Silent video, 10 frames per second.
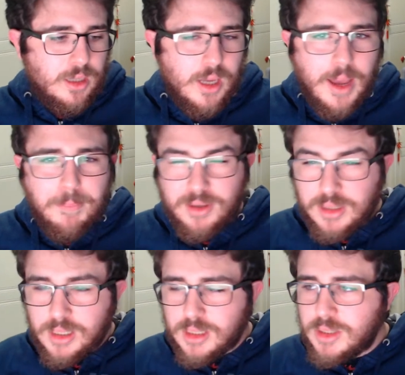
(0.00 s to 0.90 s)

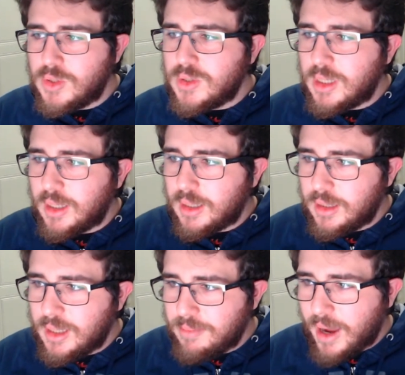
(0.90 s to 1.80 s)
Apparently, it's using
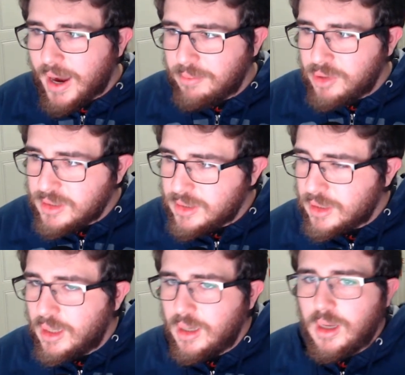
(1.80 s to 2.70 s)
libhybris,
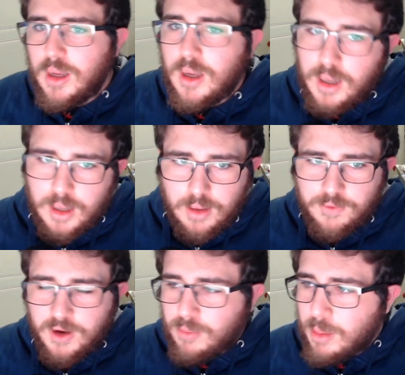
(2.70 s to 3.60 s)

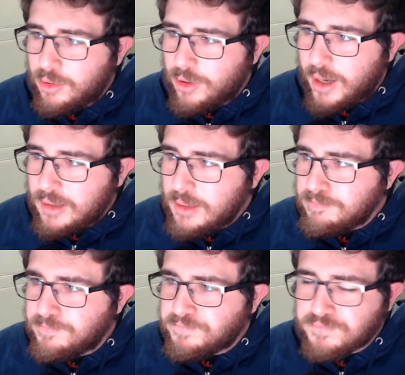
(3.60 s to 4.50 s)
if I remember correctly,
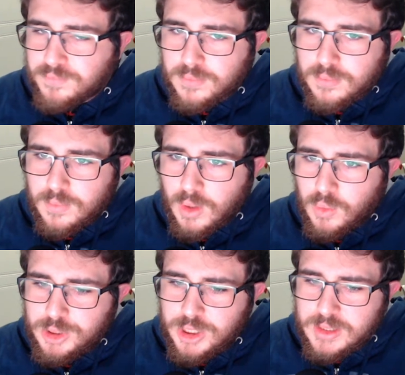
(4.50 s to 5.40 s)

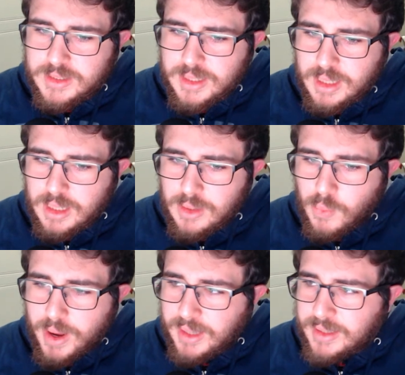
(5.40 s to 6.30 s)
which is the
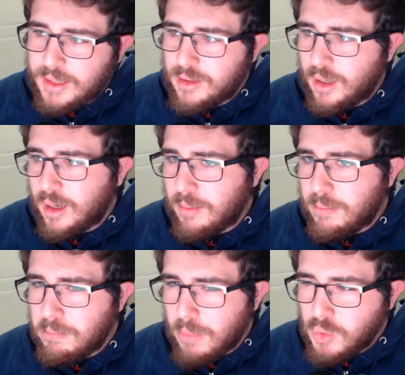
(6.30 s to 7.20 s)
way that
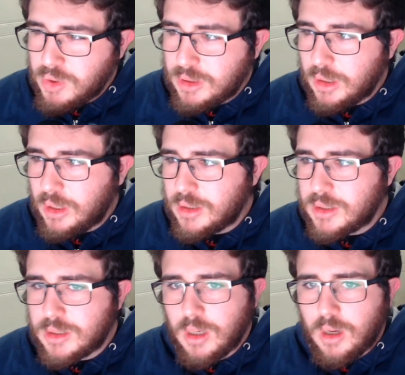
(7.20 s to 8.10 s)
most
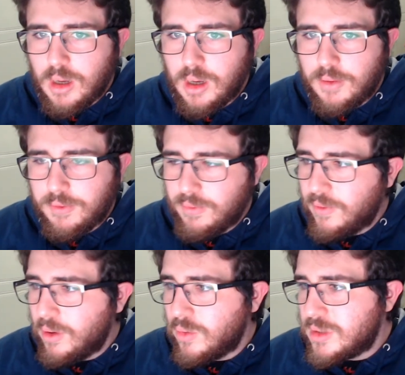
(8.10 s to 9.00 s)
Linux for
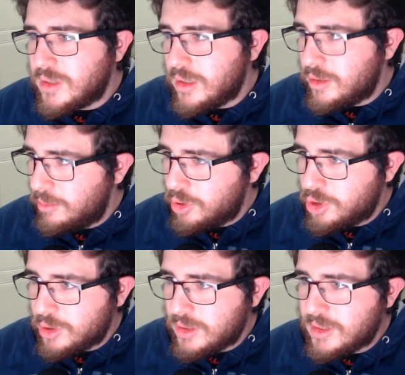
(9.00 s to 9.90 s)
phones
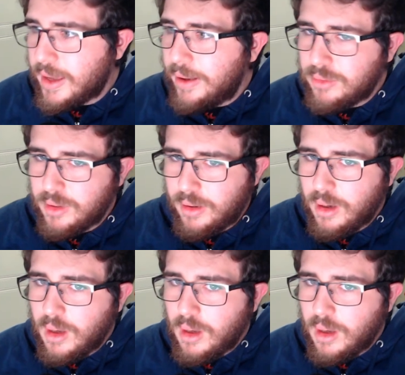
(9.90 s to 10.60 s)
distributions out there